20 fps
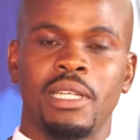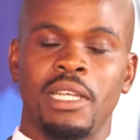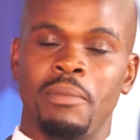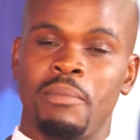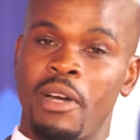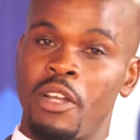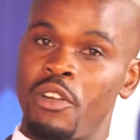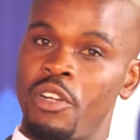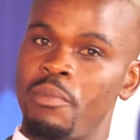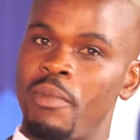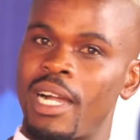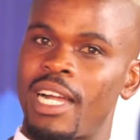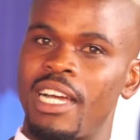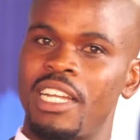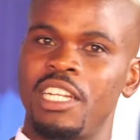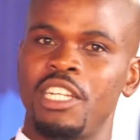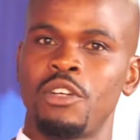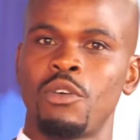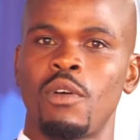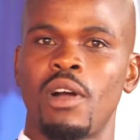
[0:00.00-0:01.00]
Emmanuel
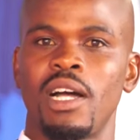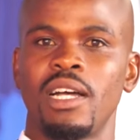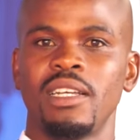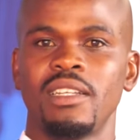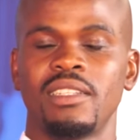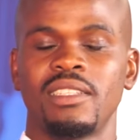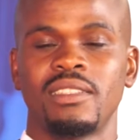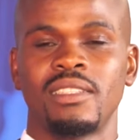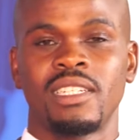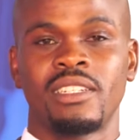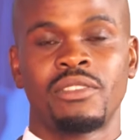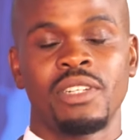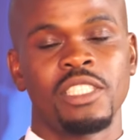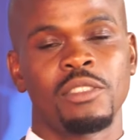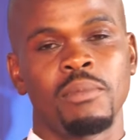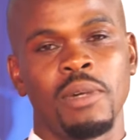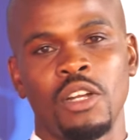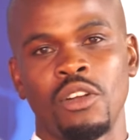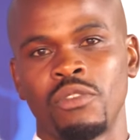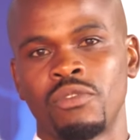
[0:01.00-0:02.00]
Makandiwa, the
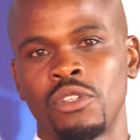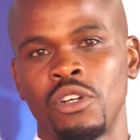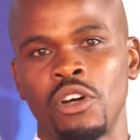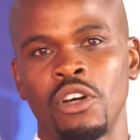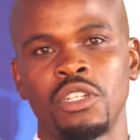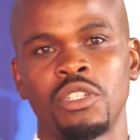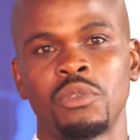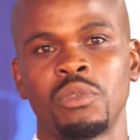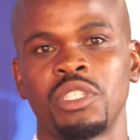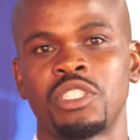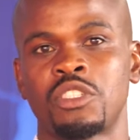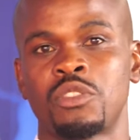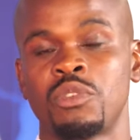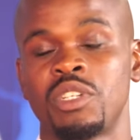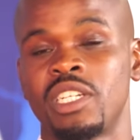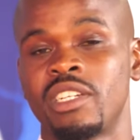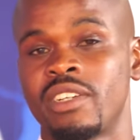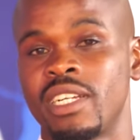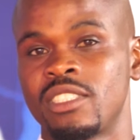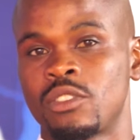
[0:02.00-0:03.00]
great man of God who is
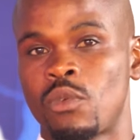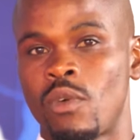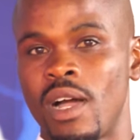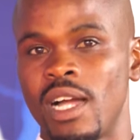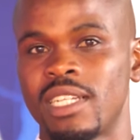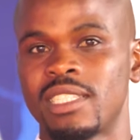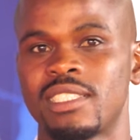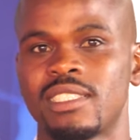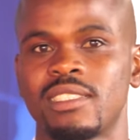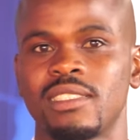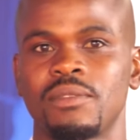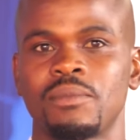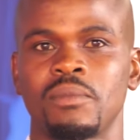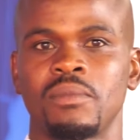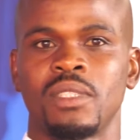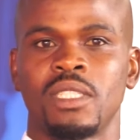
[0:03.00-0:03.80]
doing great works,